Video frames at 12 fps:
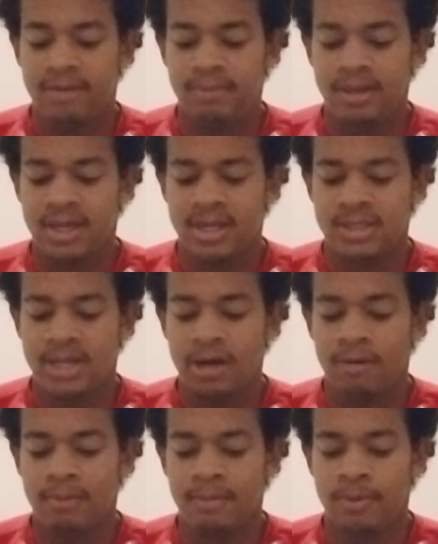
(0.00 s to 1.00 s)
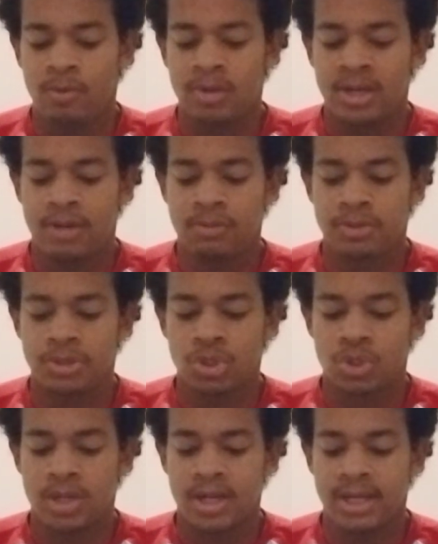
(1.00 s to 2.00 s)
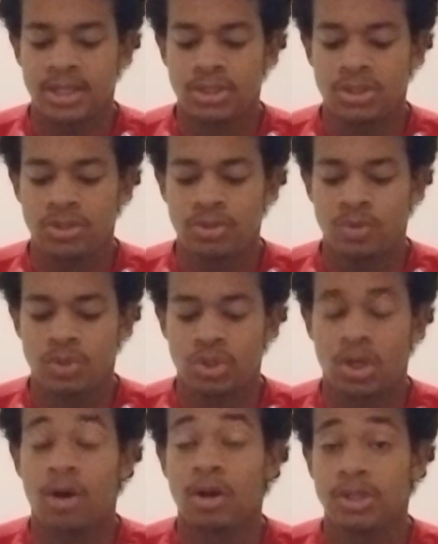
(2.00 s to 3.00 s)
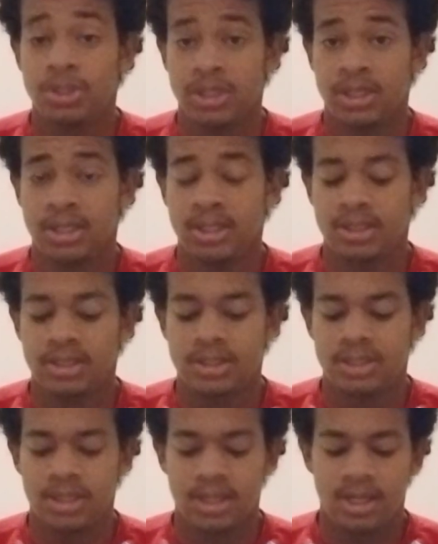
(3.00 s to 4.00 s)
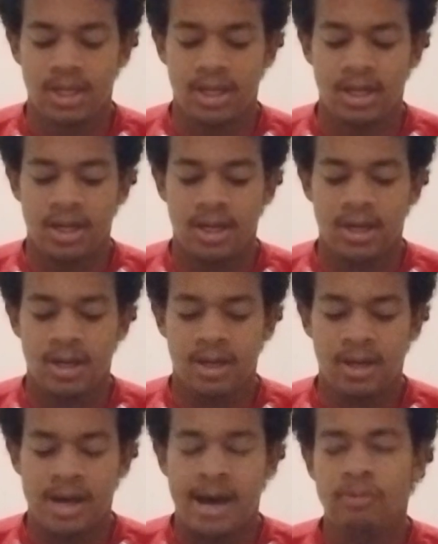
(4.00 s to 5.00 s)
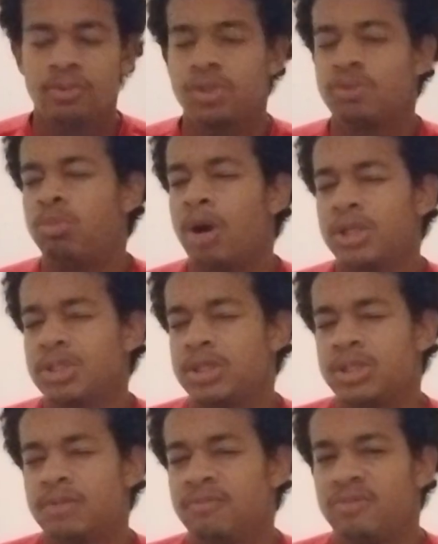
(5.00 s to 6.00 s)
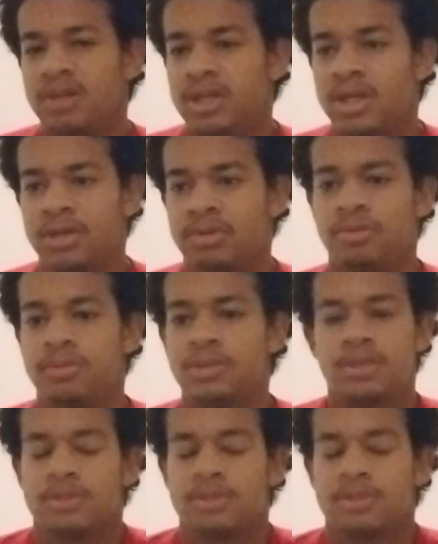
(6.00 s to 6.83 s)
because I remember when I was trying to charge it, I was just watching some videos,